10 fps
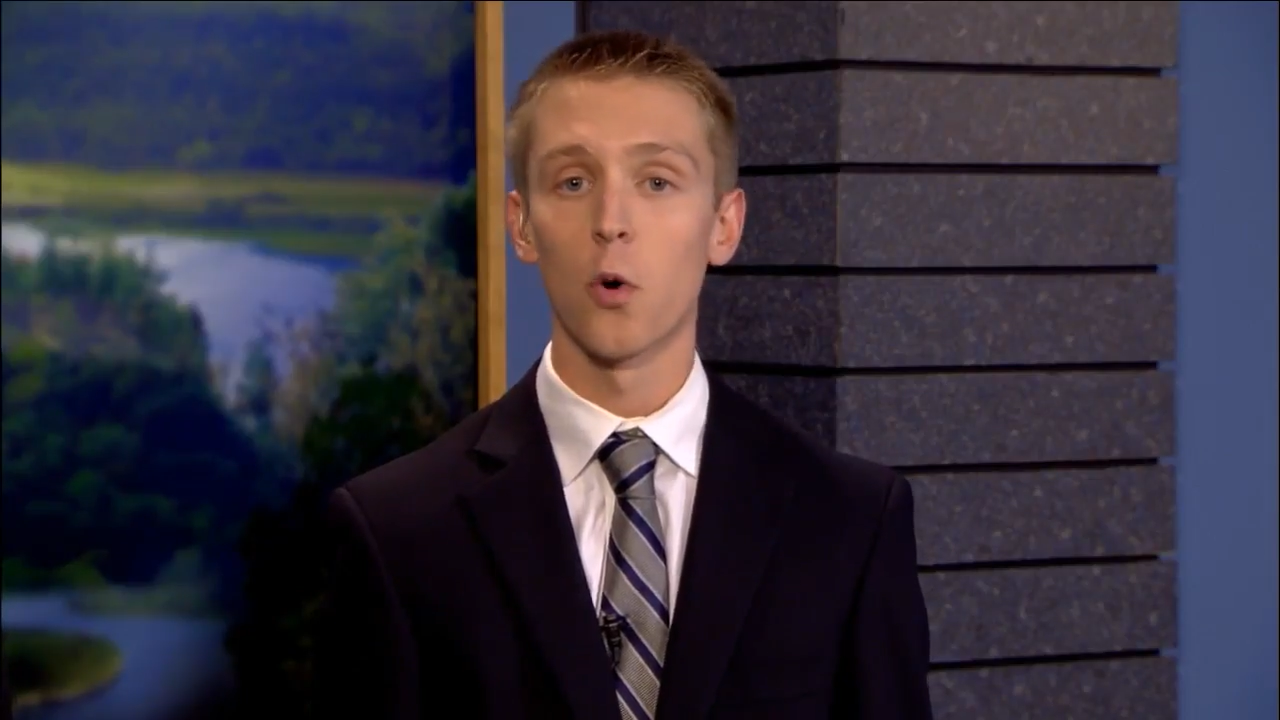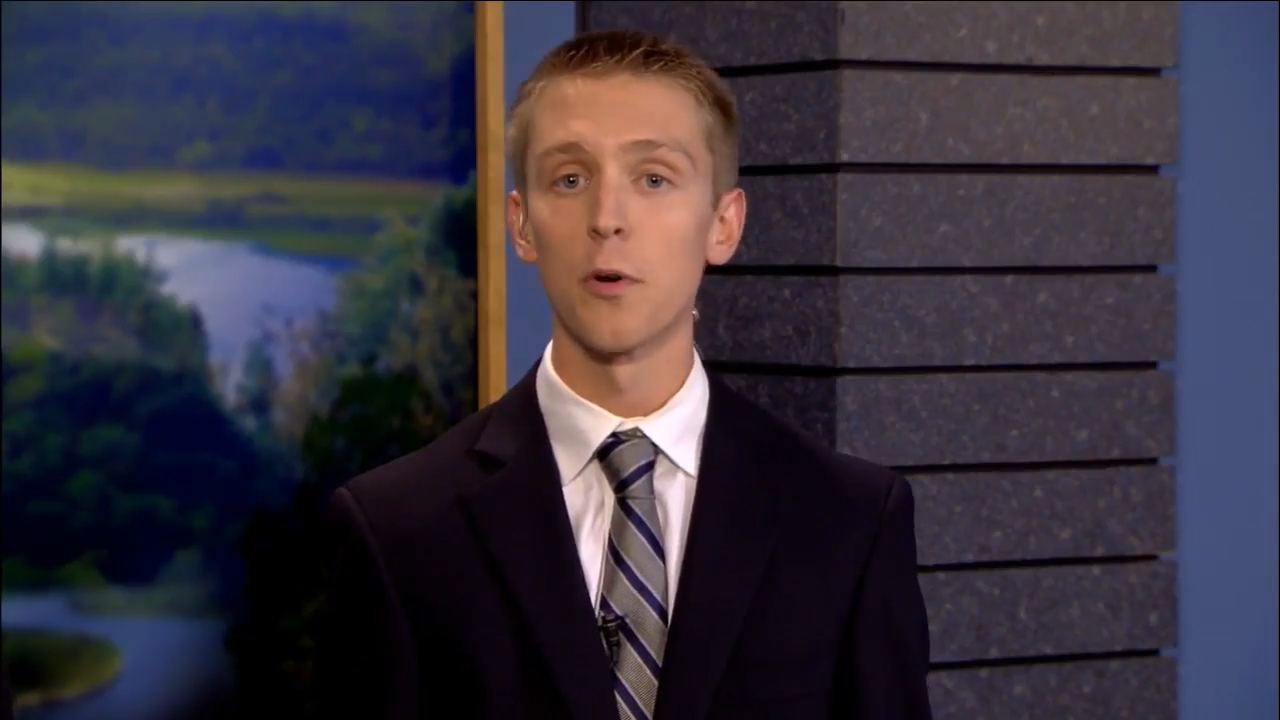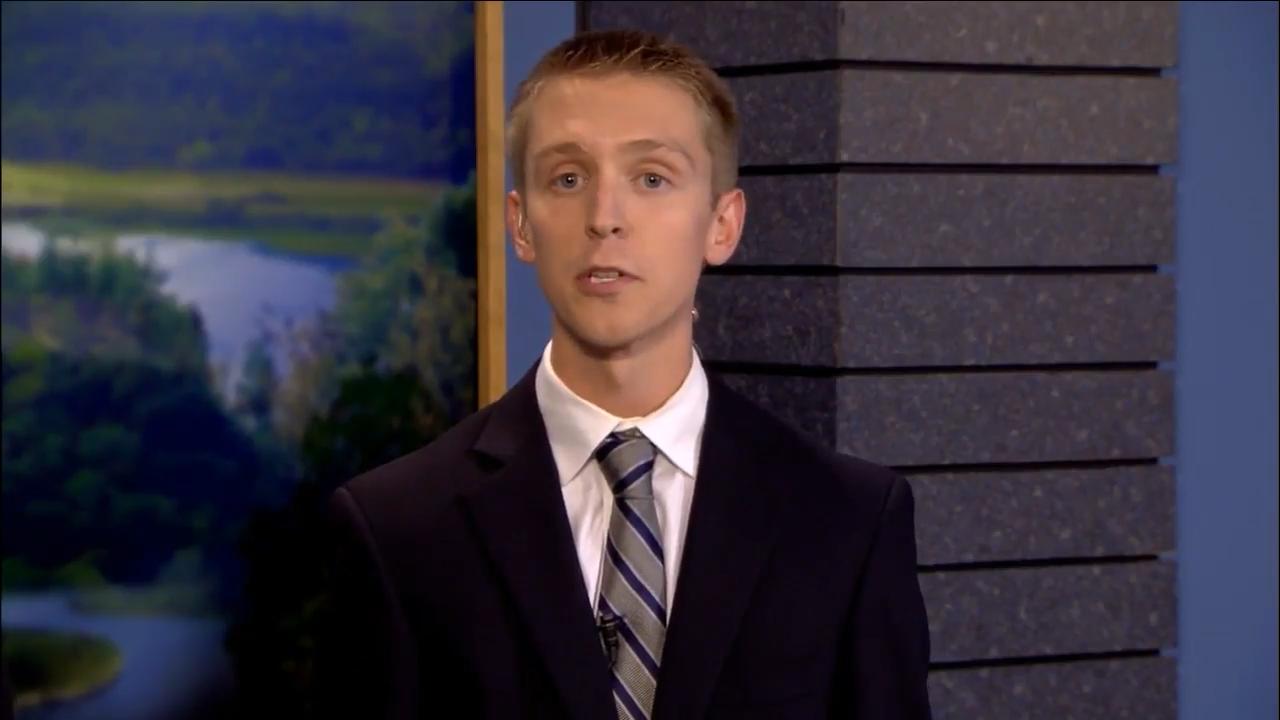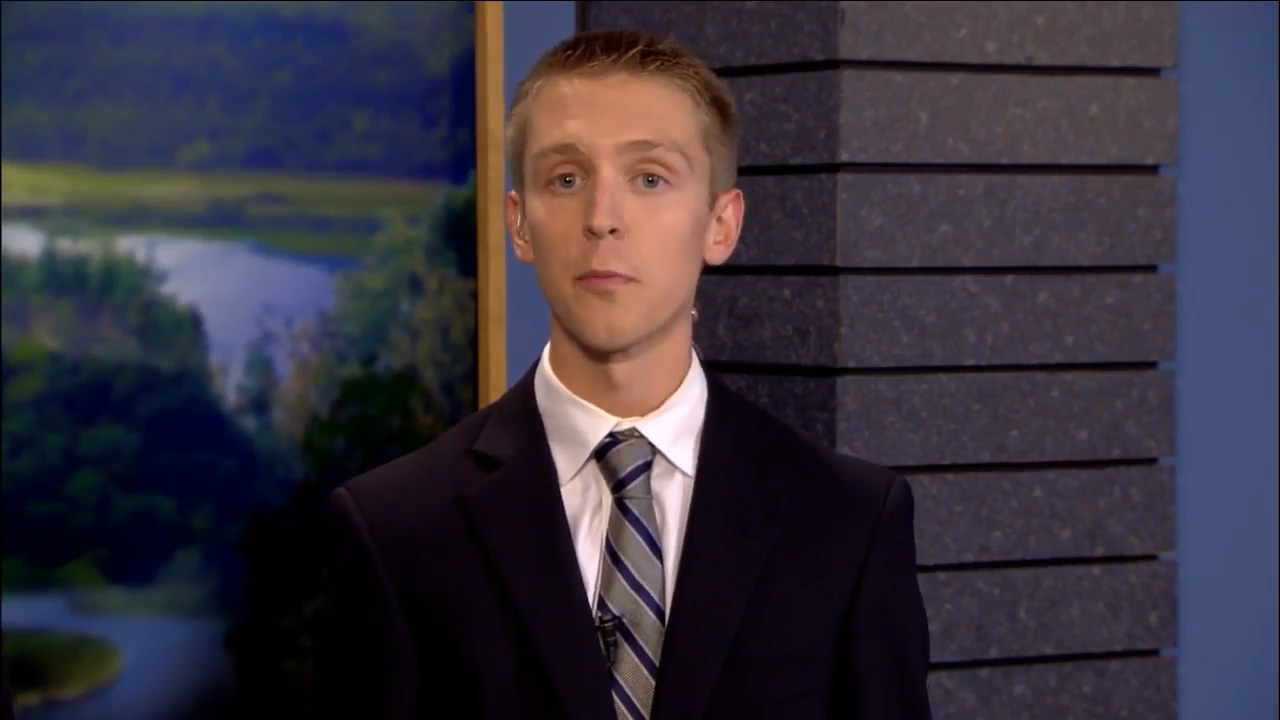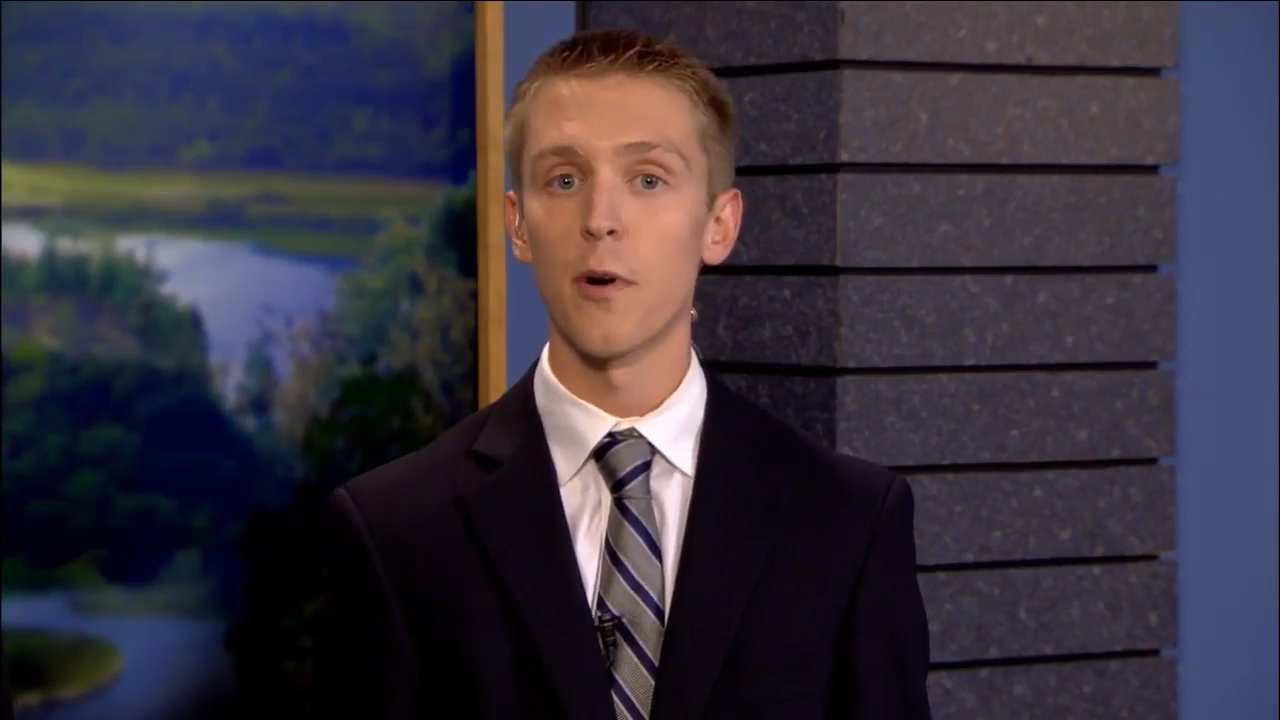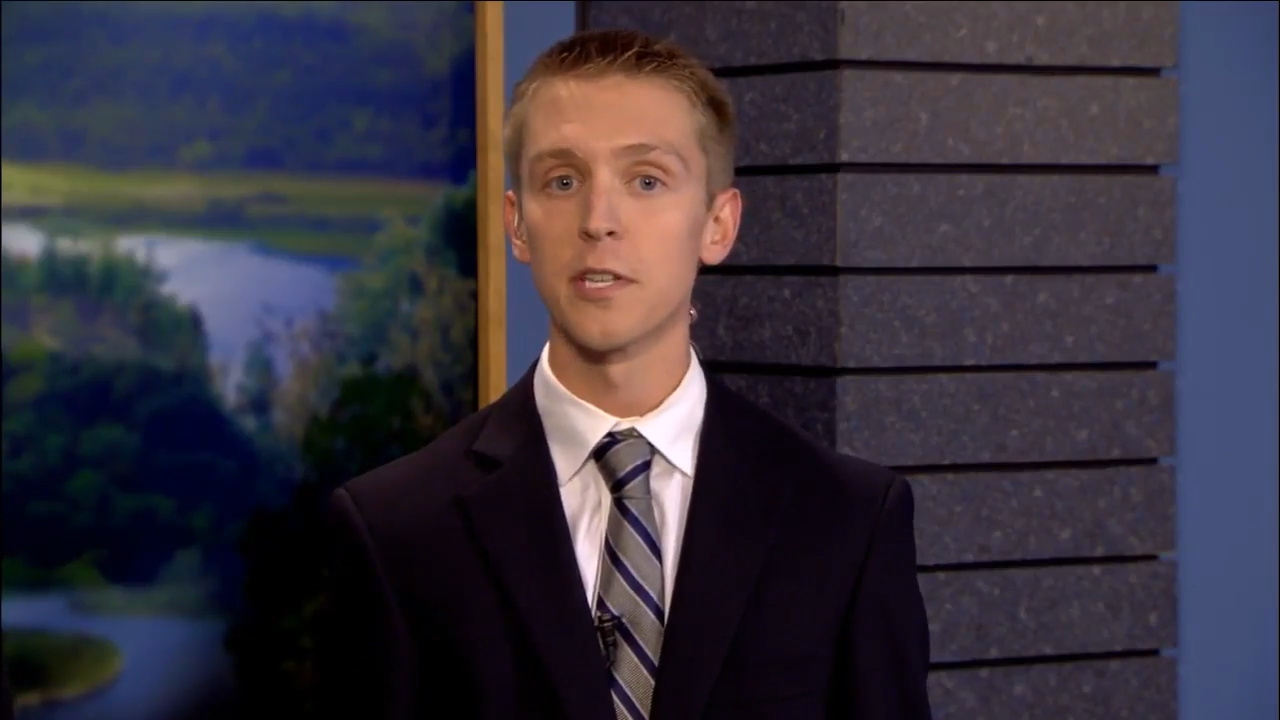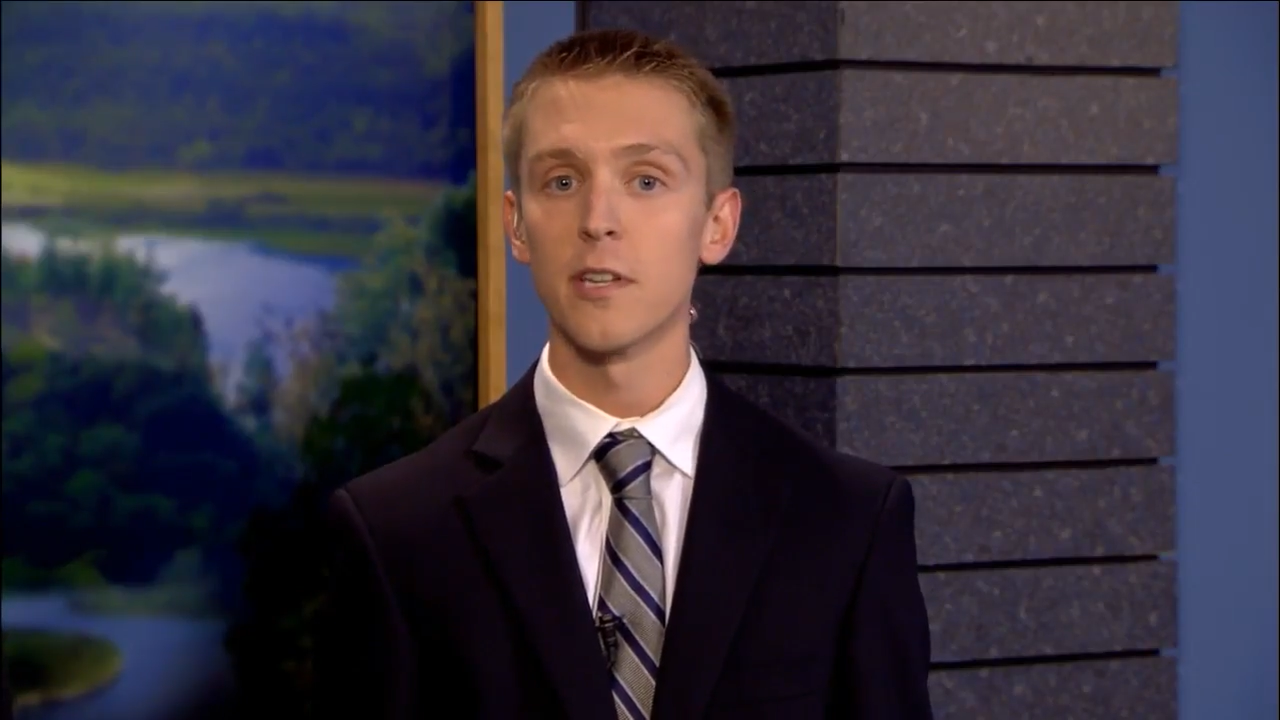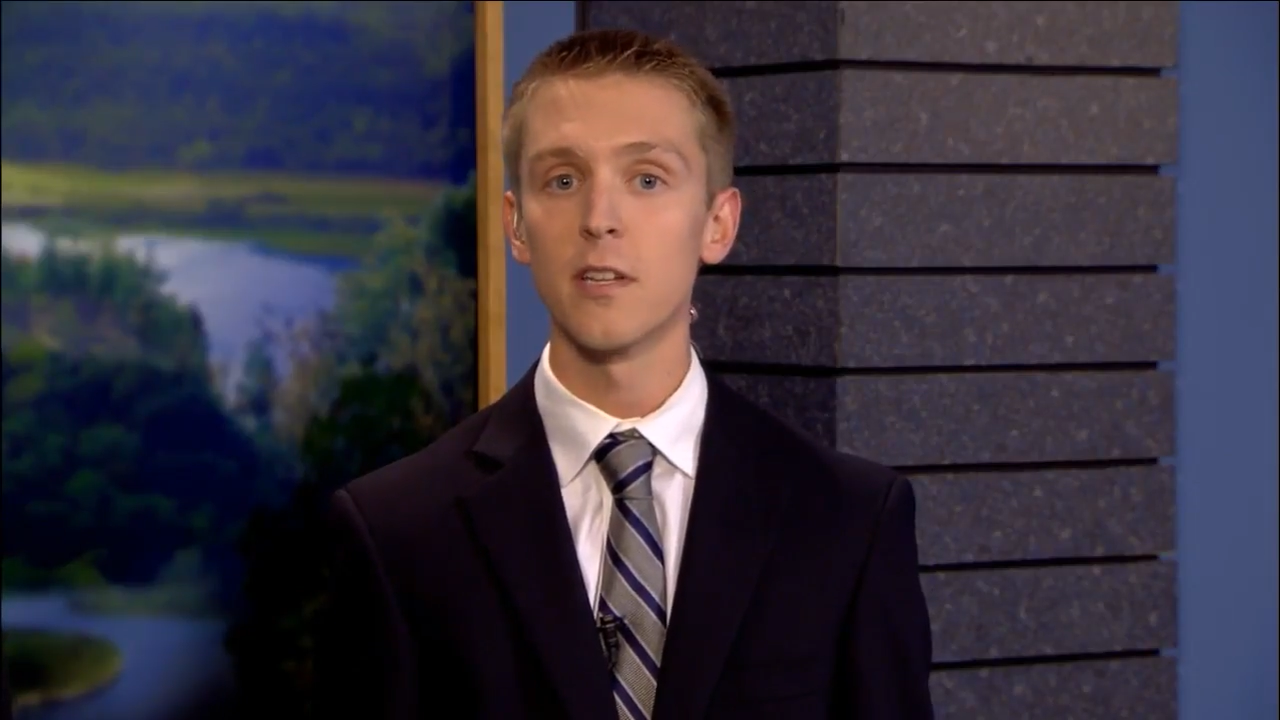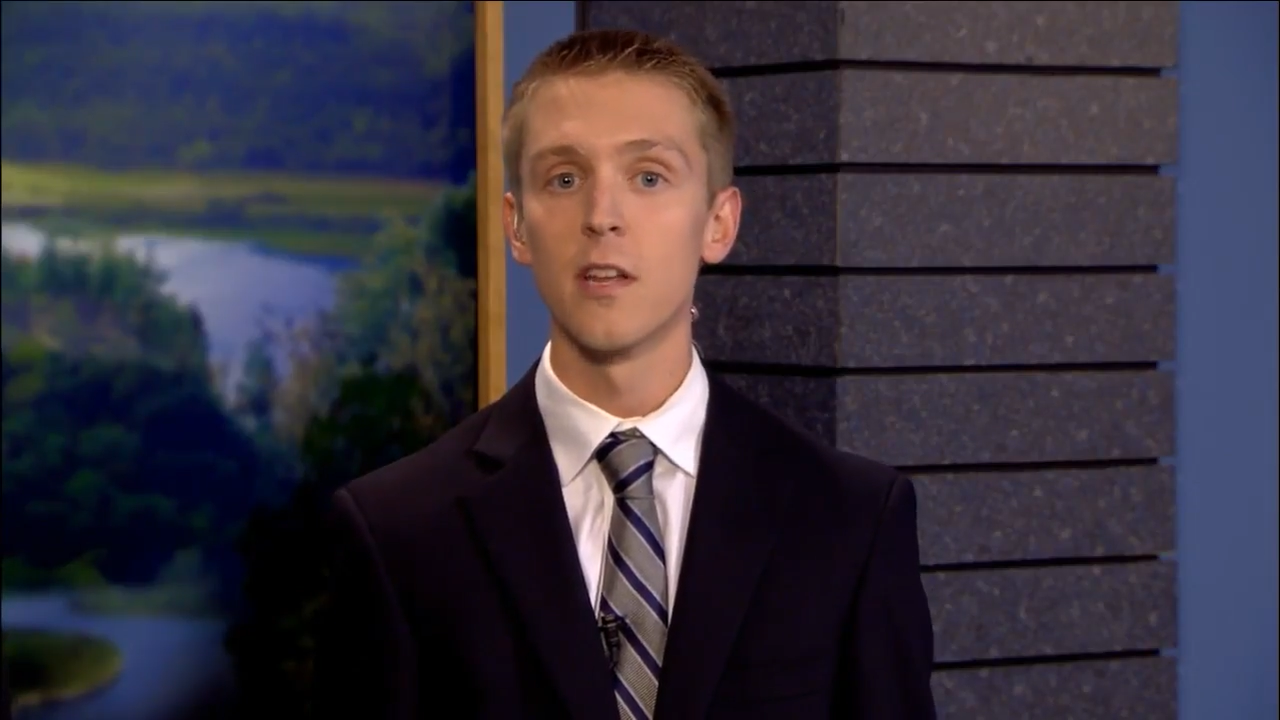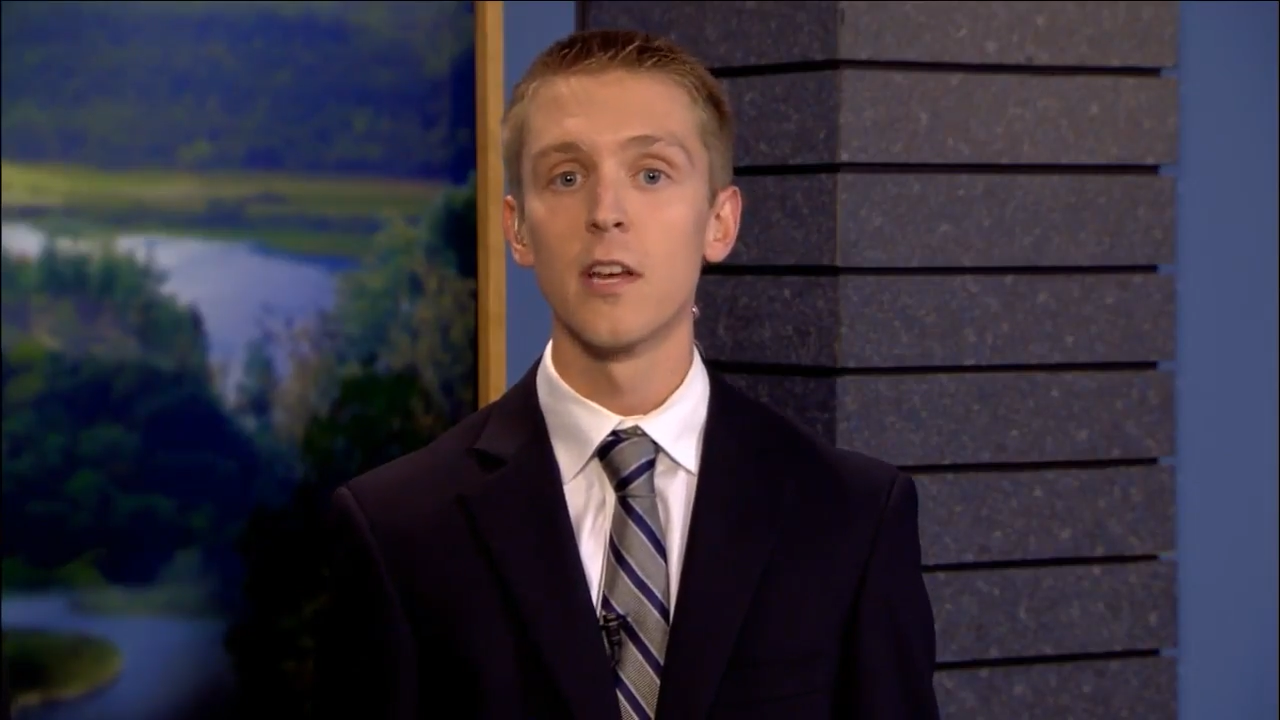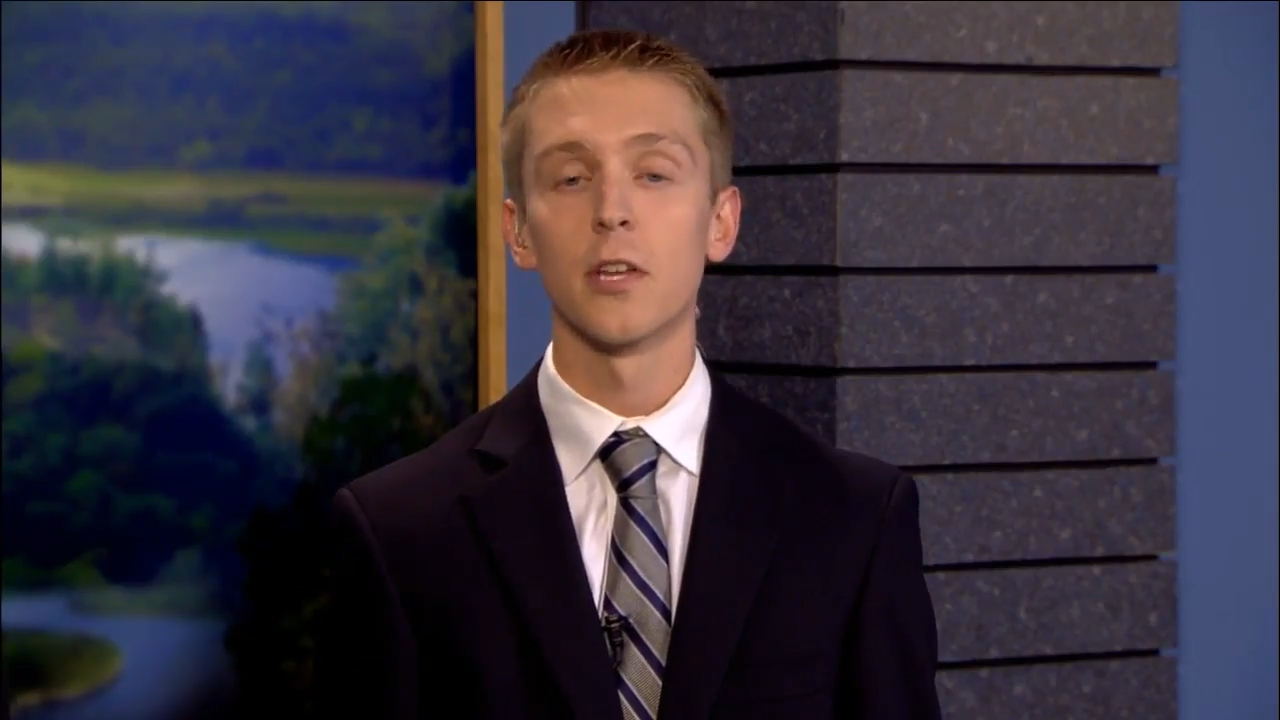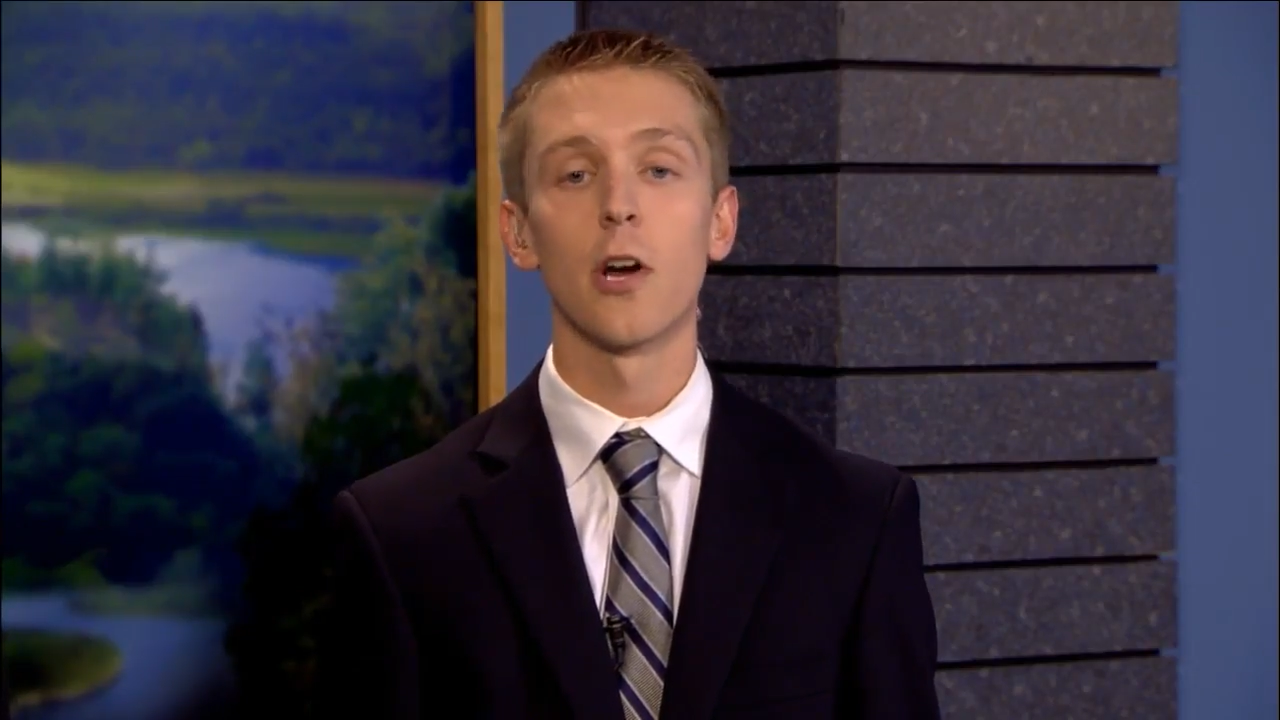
According to the president,